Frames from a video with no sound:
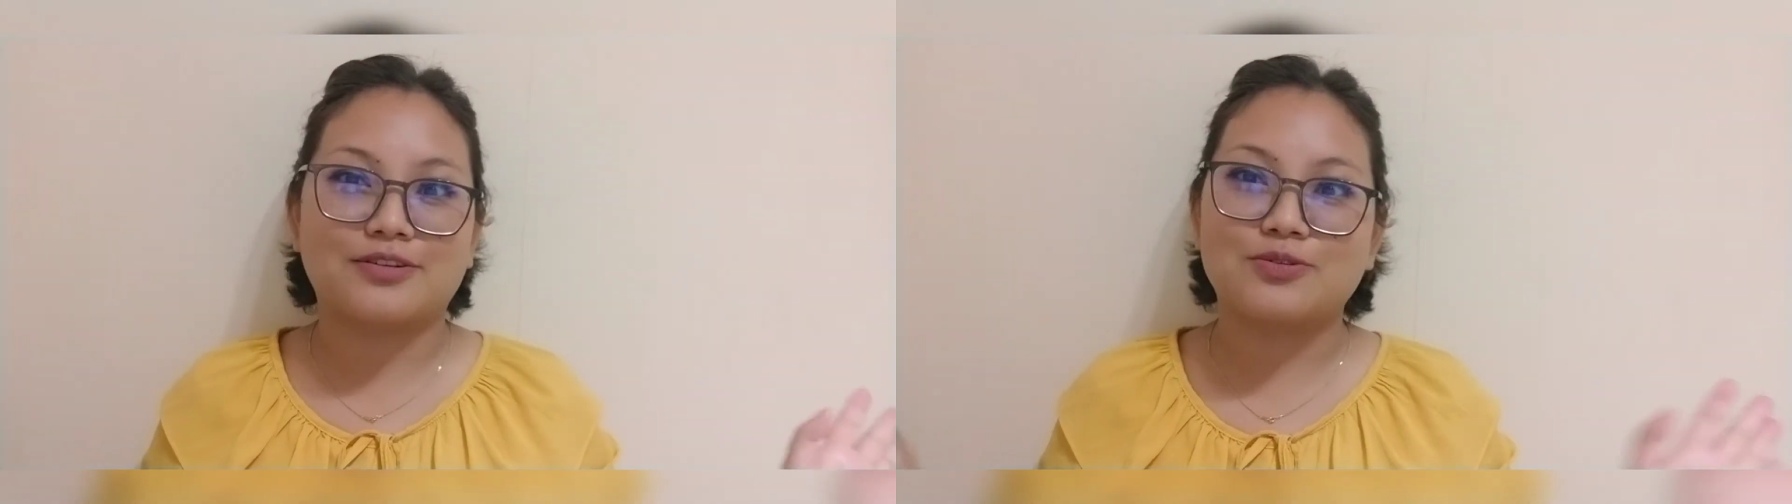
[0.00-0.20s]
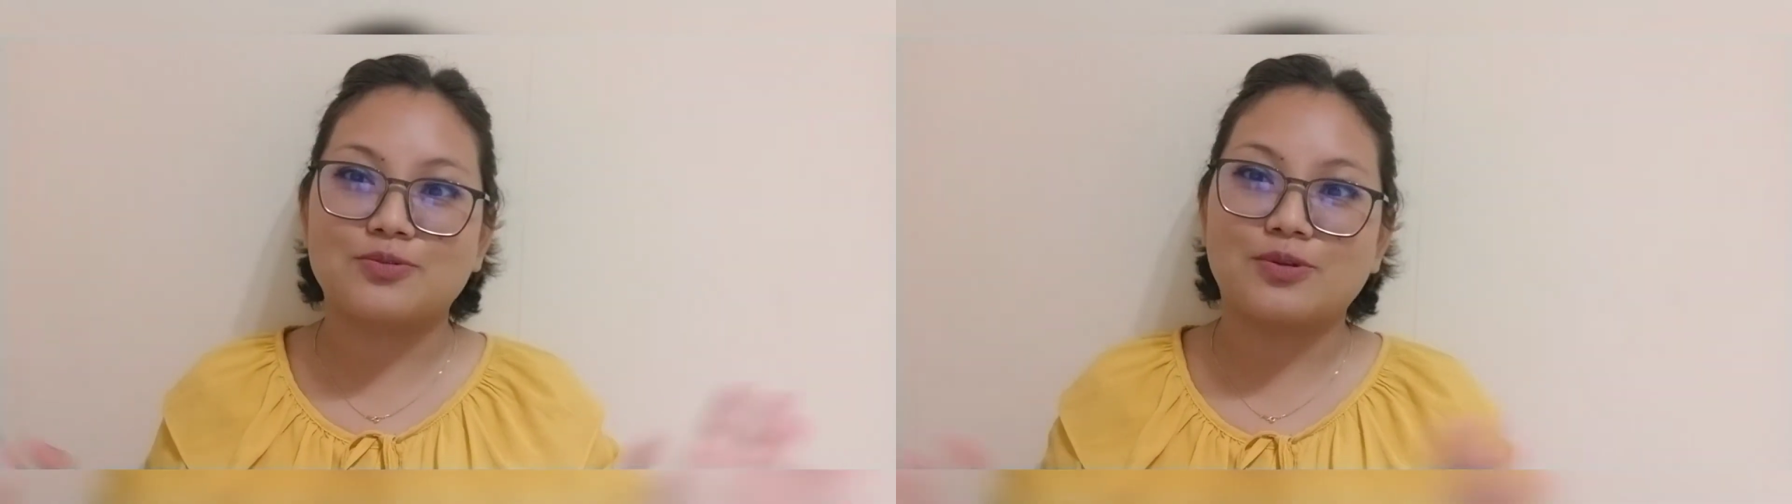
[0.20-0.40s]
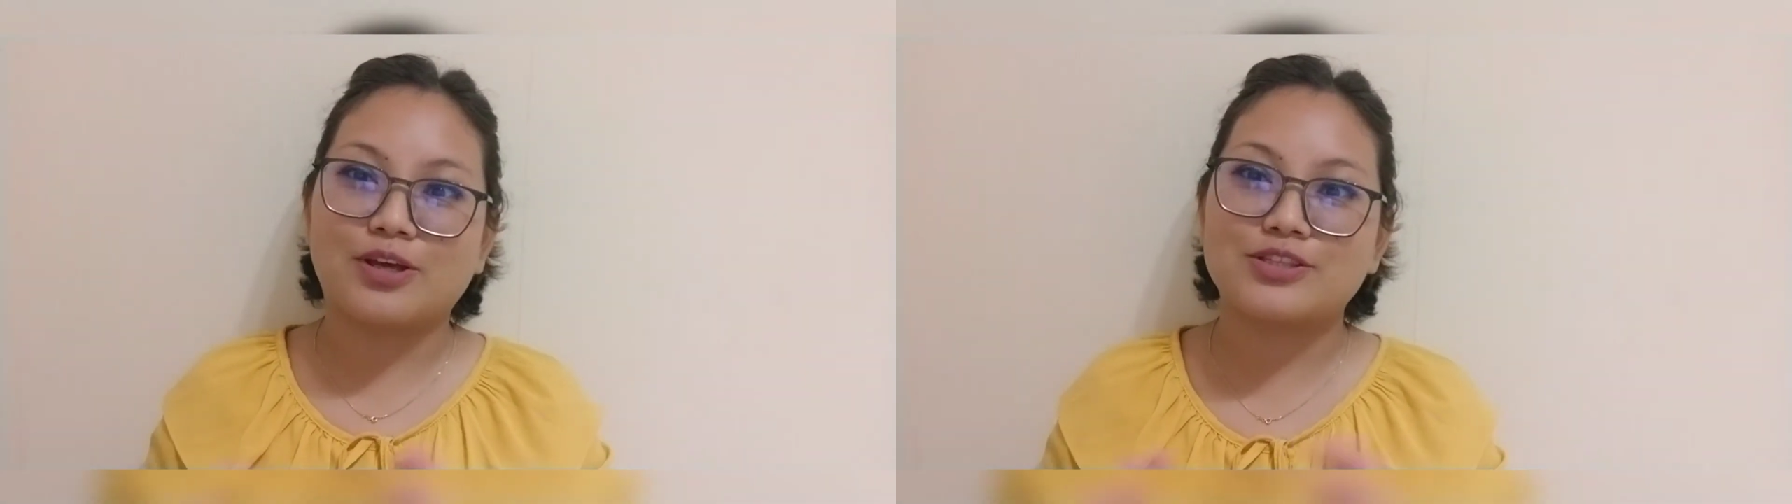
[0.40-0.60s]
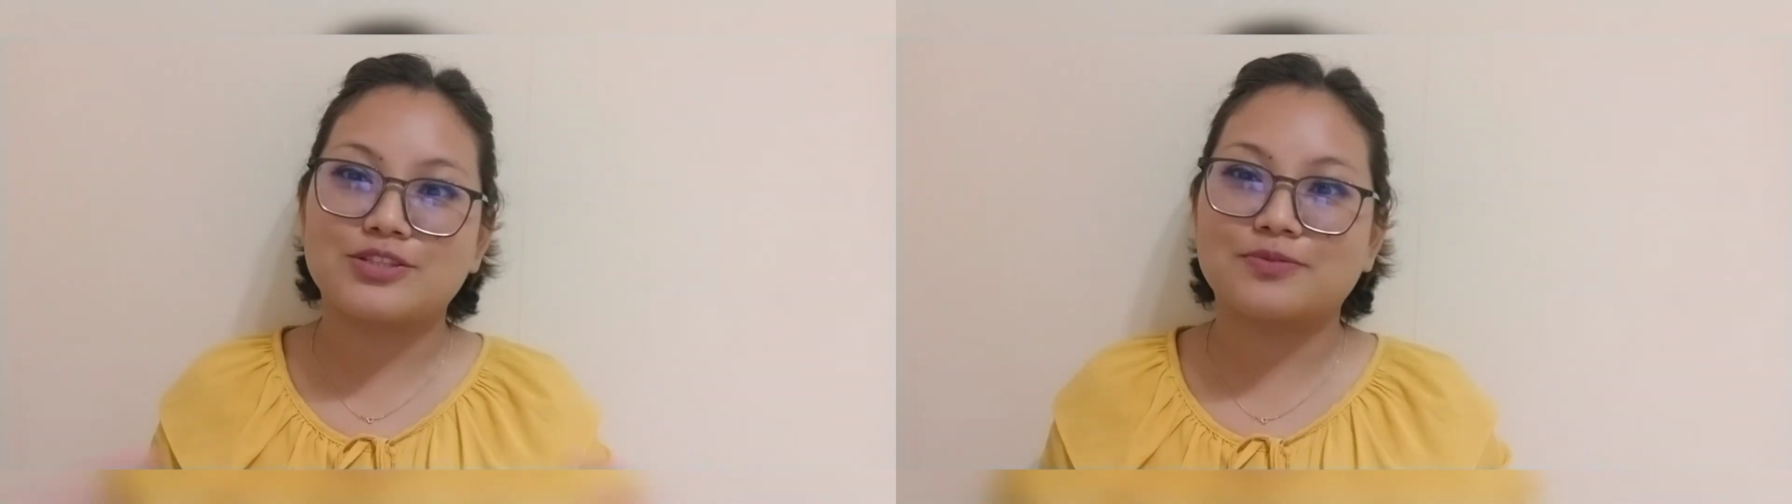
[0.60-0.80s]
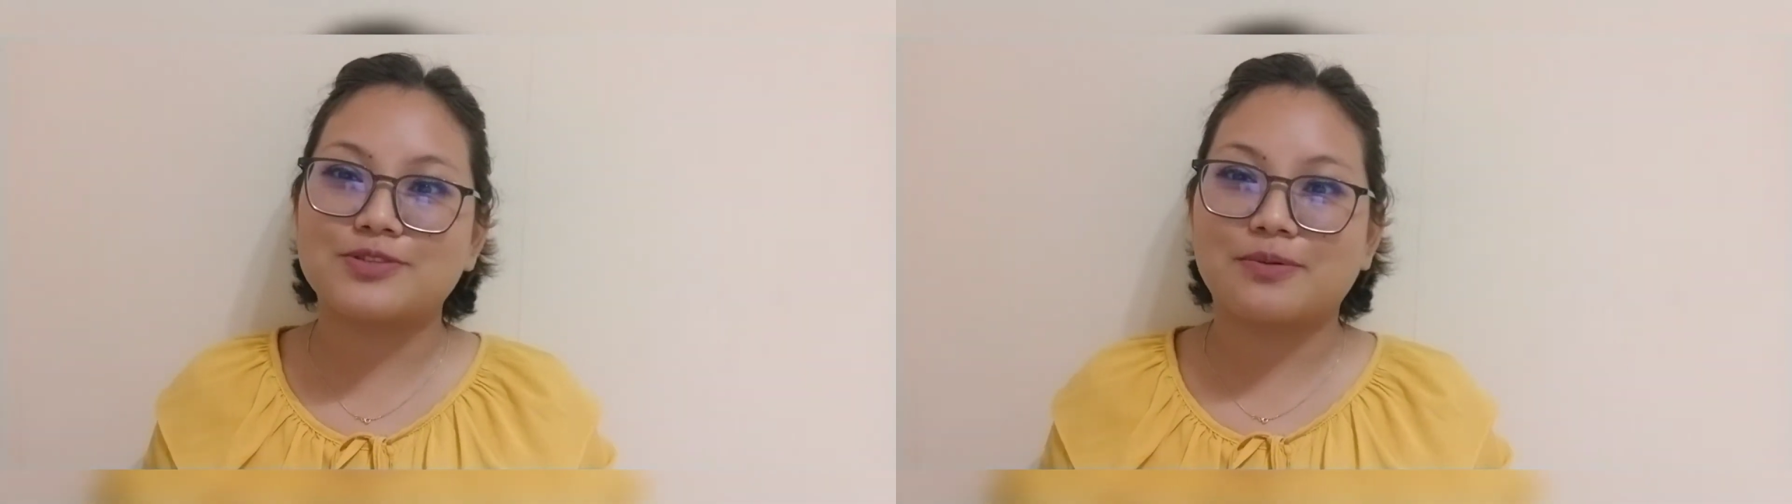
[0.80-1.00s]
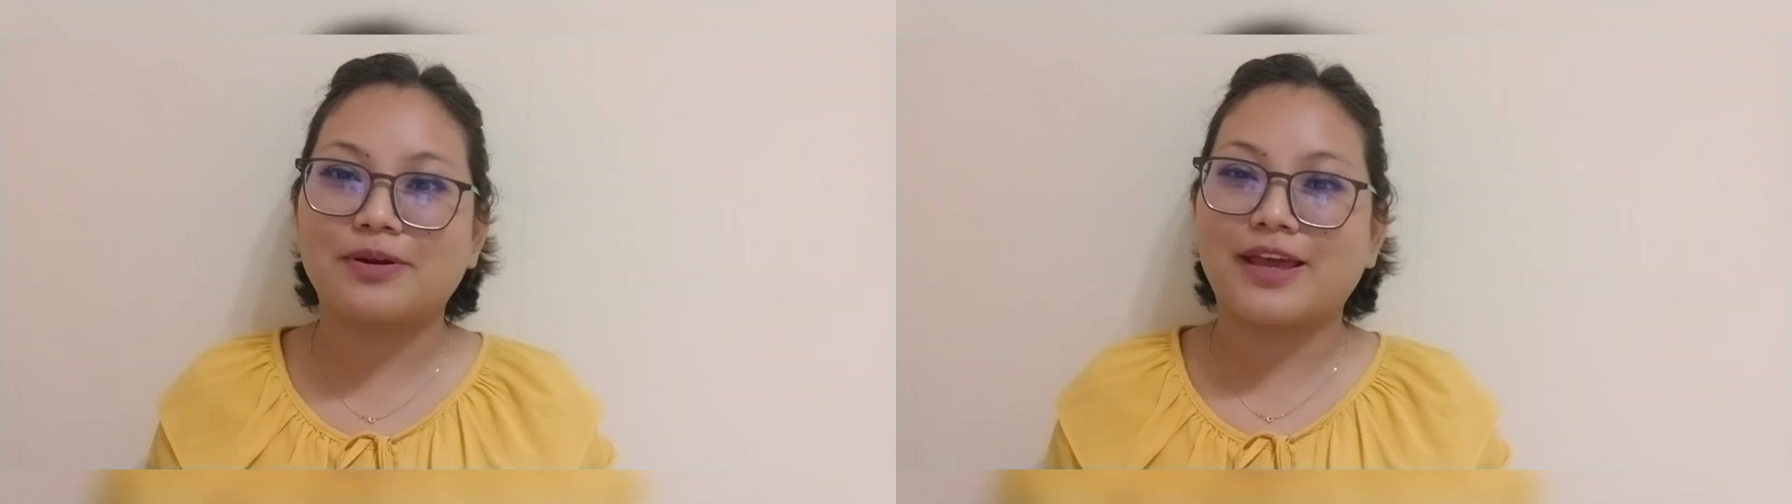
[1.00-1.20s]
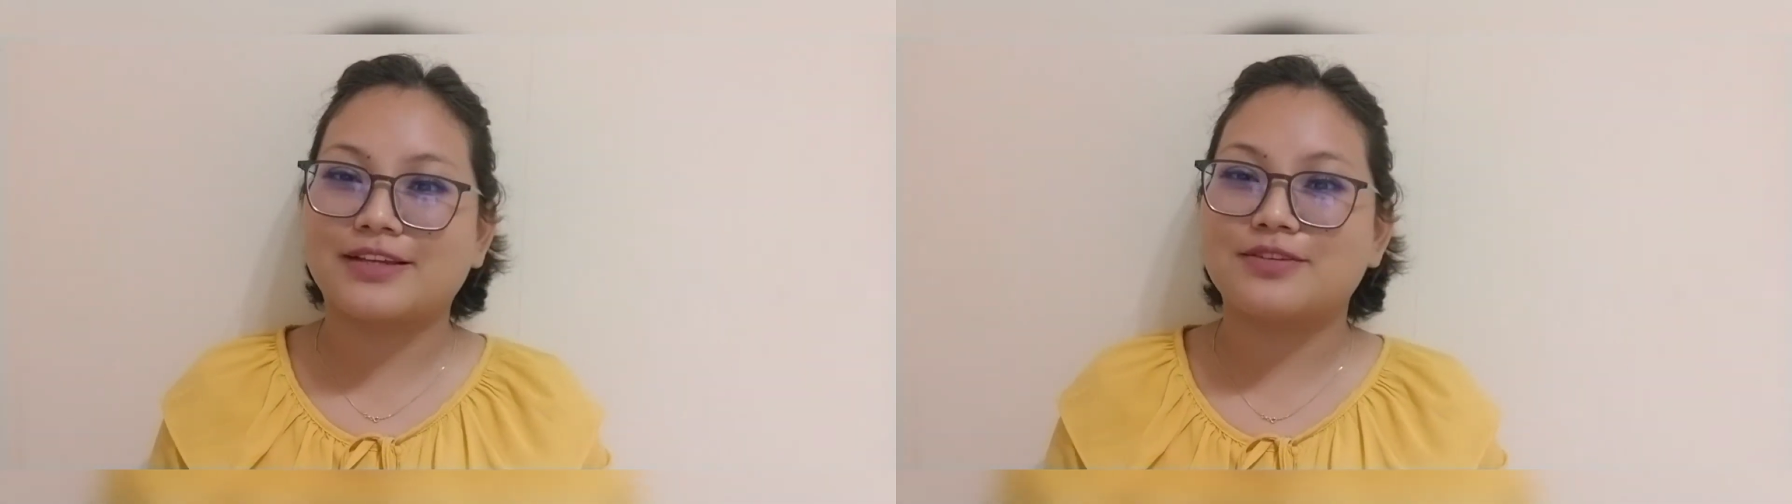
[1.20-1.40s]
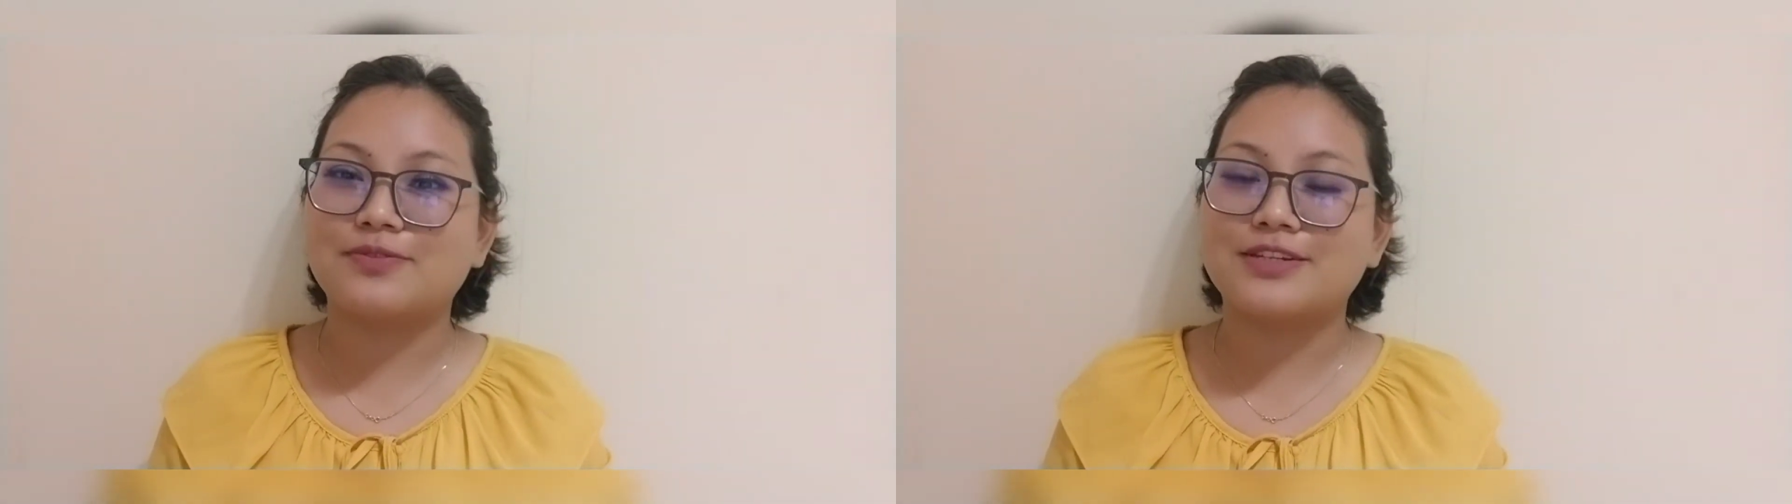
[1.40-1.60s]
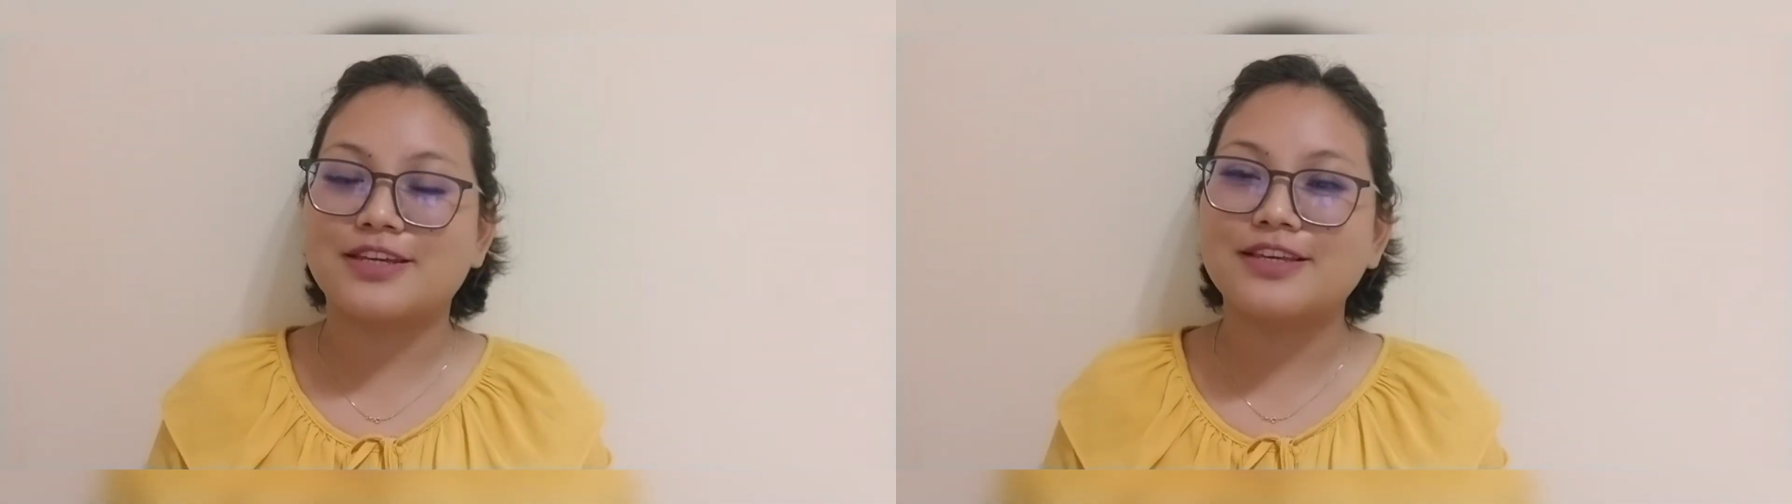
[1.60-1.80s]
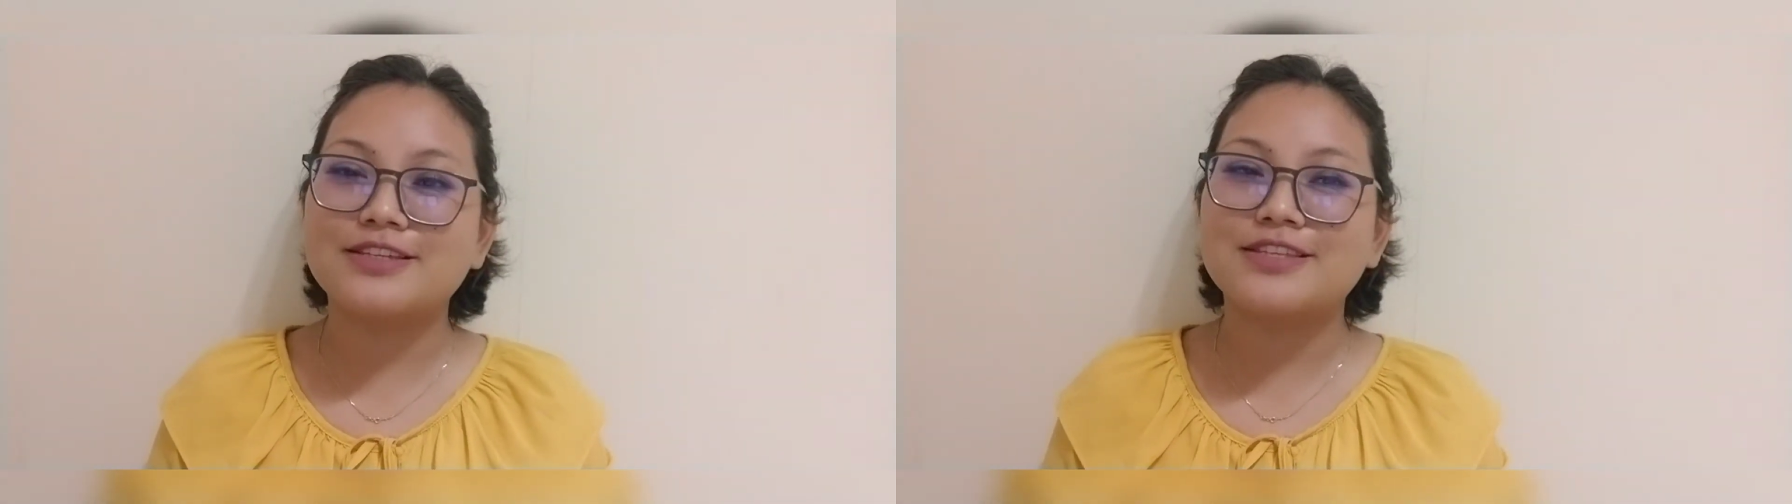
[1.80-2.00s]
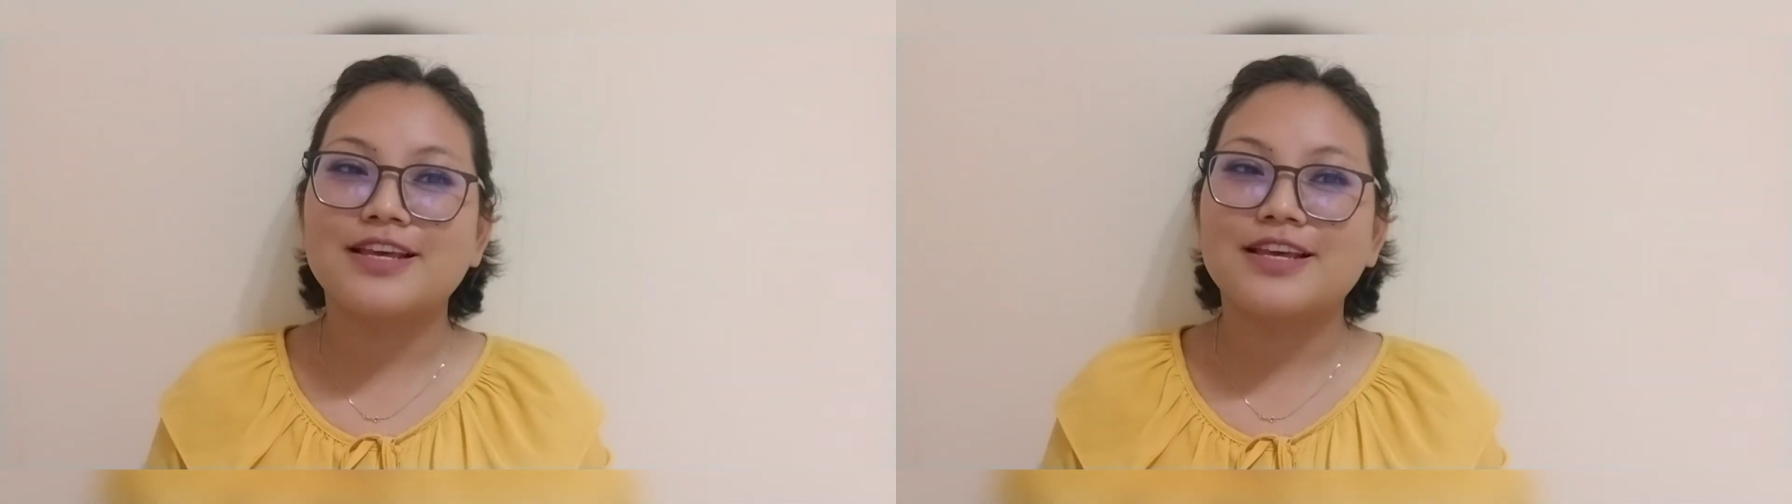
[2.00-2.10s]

do lots of summer activities.